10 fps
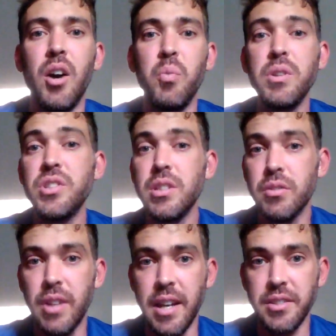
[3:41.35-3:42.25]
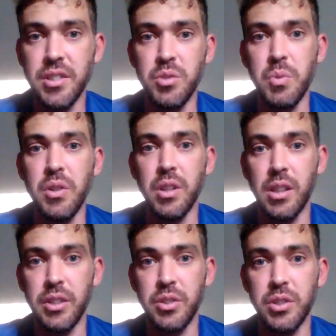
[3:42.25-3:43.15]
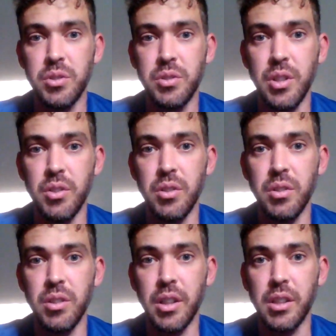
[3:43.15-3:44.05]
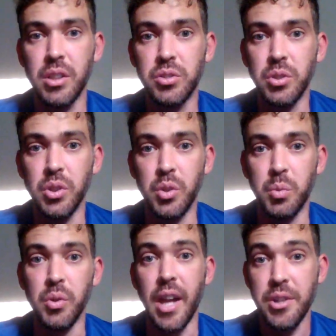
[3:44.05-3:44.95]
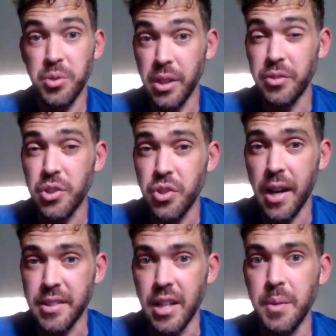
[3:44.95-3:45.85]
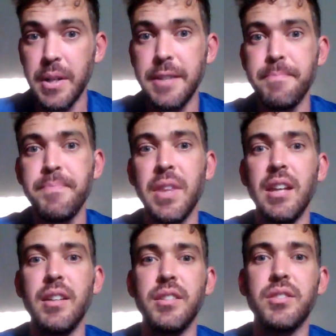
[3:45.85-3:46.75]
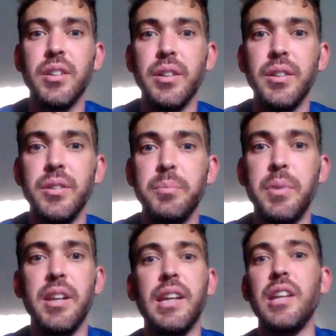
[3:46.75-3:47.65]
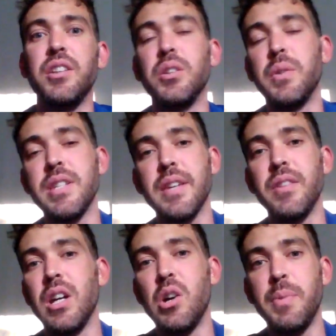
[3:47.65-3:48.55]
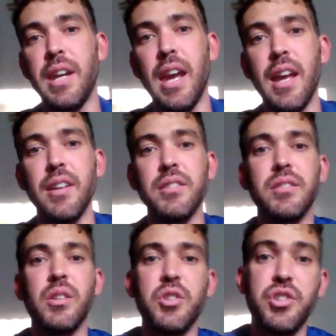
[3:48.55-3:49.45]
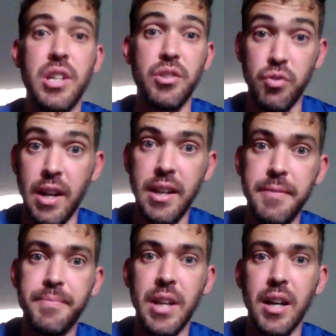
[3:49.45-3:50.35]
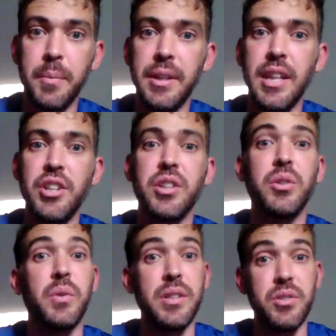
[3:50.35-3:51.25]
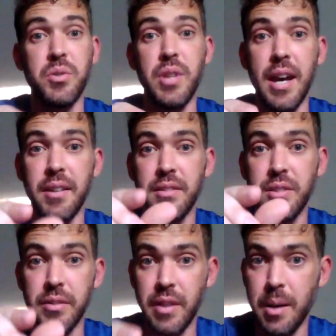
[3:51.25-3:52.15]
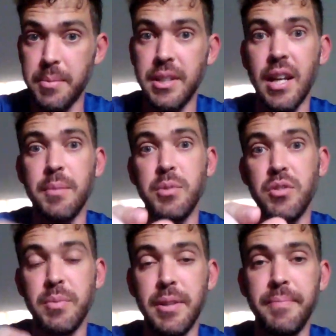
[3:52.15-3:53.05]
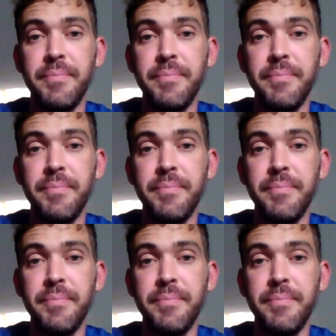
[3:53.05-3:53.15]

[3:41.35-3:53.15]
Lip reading: Once she's aroused as well, the clitoral hood will naturally retract anyway. So, but again, you can always give it a helping hand as long as she's ready, and then you can always do that sort of up and down movement